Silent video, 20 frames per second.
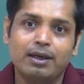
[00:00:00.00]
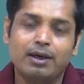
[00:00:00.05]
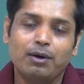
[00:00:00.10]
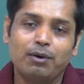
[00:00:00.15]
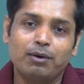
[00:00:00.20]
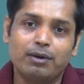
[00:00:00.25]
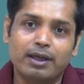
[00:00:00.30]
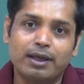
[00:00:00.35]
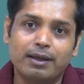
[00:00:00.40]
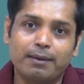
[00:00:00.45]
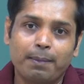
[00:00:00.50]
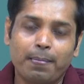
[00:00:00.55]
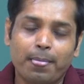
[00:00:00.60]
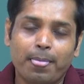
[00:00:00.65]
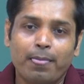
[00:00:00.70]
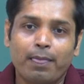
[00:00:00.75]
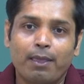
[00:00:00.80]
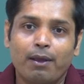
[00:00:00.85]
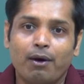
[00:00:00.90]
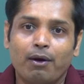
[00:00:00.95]
okay,
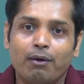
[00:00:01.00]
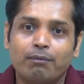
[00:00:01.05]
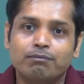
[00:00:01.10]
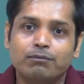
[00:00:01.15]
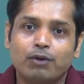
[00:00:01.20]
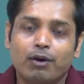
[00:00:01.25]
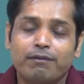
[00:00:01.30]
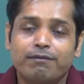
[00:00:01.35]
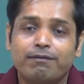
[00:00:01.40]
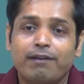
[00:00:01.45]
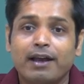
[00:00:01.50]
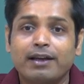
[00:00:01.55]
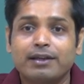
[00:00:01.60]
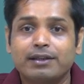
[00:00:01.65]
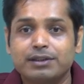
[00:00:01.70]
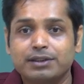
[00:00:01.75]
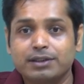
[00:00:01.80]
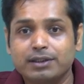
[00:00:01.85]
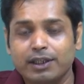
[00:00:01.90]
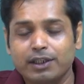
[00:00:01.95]
or a
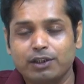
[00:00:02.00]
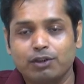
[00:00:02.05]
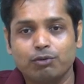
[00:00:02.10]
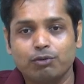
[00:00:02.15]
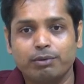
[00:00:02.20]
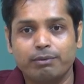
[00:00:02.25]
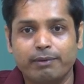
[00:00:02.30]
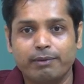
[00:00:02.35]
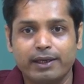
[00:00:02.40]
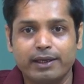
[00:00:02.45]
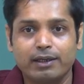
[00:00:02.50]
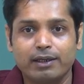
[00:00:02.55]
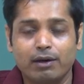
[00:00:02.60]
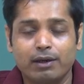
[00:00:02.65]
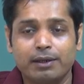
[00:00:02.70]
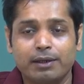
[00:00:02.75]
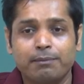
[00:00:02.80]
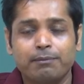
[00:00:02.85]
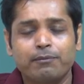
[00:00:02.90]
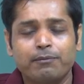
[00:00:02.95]
factory shed to be made,
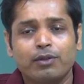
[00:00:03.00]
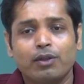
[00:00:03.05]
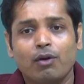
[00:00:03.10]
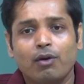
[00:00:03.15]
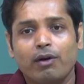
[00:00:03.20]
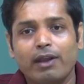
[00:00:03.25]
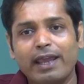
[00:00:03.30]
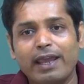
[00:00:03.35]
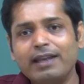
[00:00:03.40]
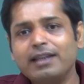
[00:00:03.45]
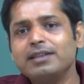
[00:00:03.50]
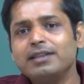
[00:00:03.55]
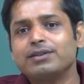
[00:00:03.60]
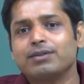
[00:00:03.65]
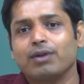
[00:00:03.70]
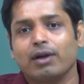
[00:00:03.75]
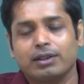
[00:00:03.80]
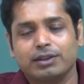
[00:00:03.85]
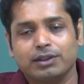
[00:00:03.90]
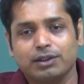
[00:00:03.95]
or any
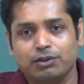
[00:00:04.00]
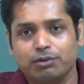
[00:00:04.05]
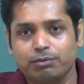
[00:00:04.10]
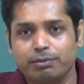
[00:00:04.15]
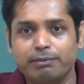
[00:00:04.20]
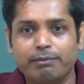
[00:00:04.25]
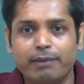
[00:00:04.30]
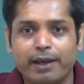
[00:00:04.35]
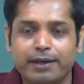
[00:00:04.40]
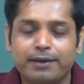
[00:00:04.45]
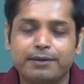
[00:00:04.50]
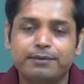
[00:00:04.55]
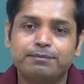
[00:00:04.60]
structure to be made.